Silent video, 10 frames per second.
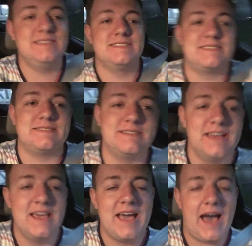just
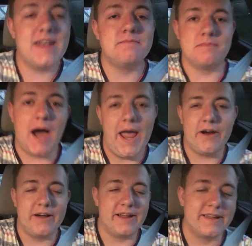
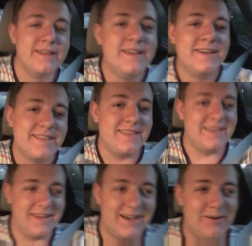admiring
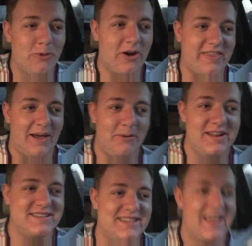the work that
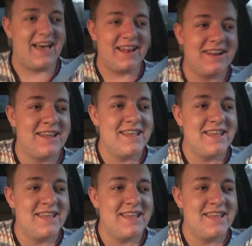went into that.